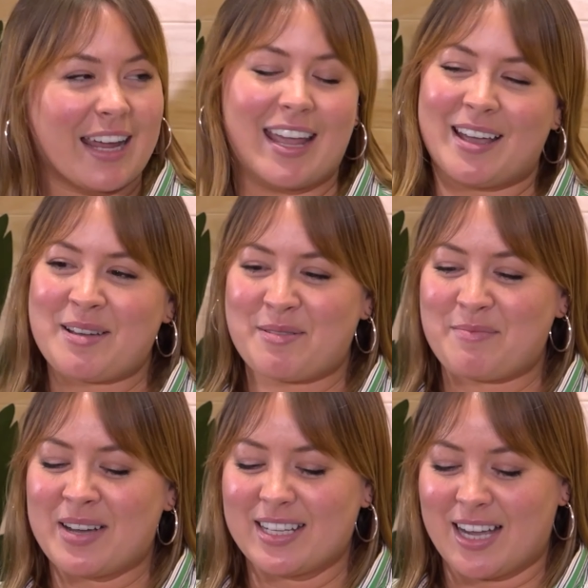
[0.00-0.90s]

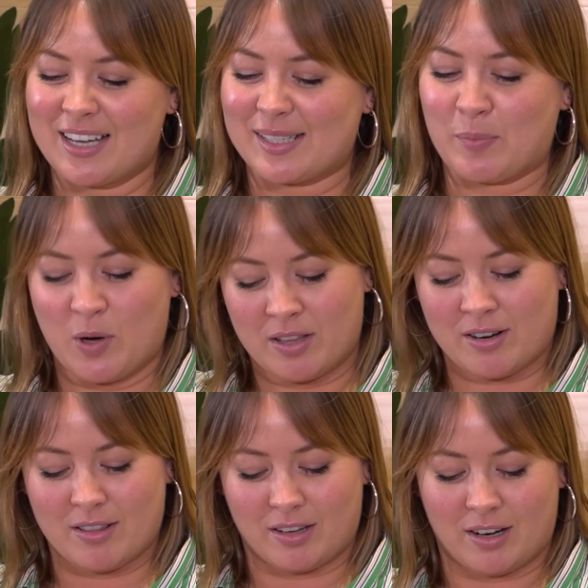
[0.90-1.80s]
am. Yeah,
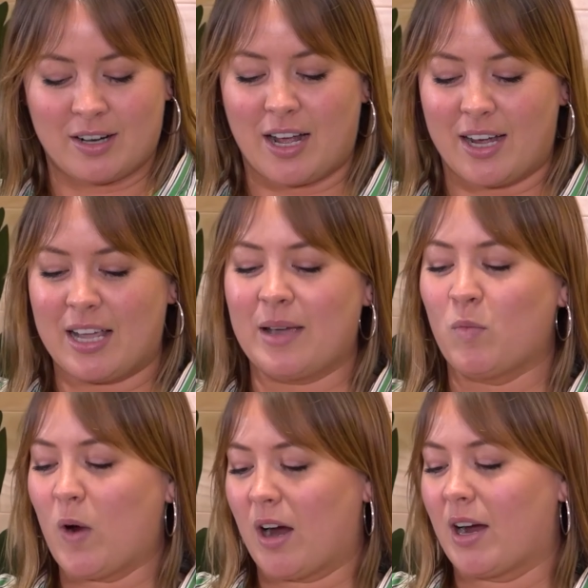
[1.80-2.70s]
spoiler alert. I
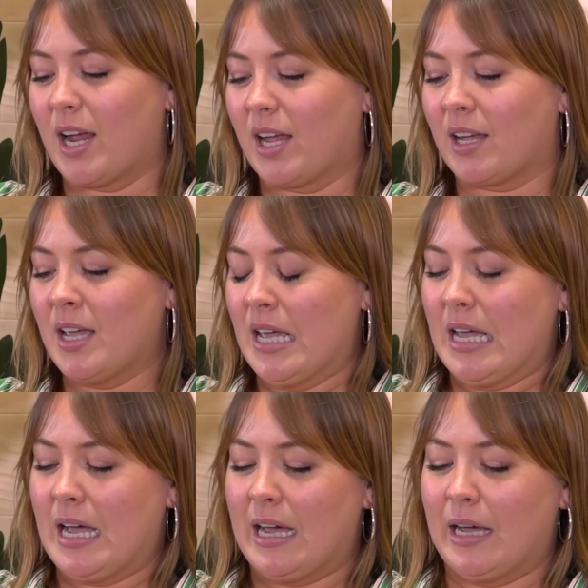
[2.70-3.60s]
am wearing
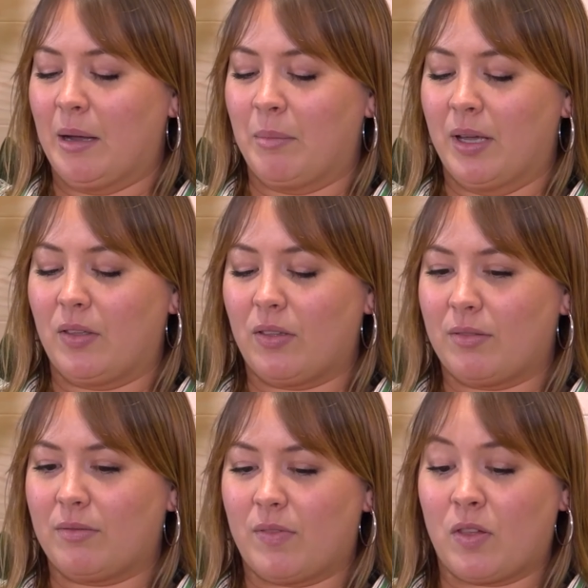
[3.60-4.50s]

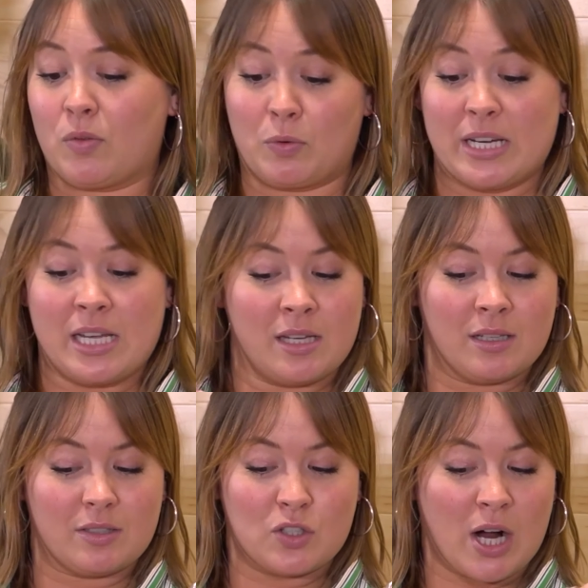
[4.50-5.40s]

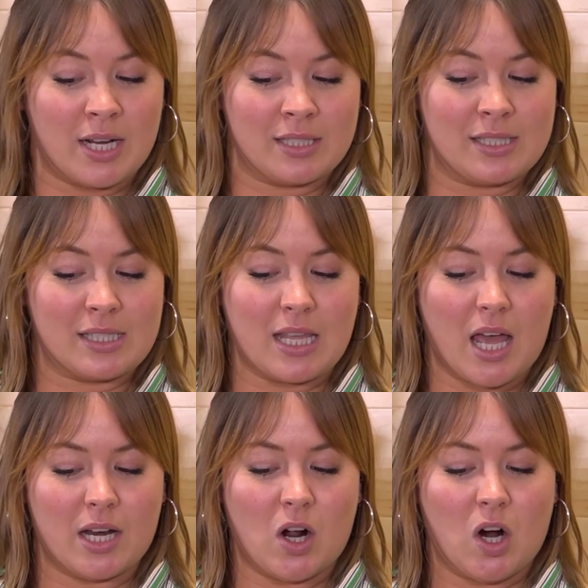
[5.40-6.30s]
3 trends
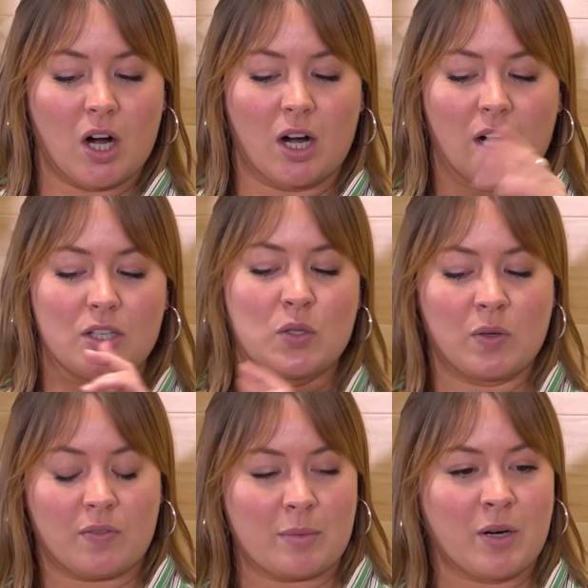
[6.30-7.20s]
that are, 2 of them